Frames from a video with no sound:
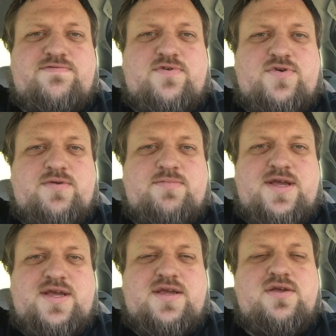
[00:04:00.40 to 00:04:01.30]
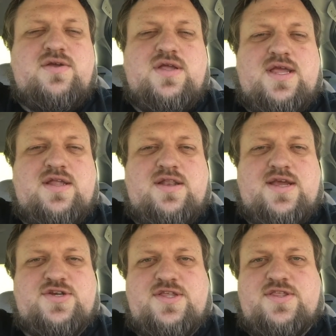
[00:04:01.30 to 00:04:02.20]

forward and back, and actually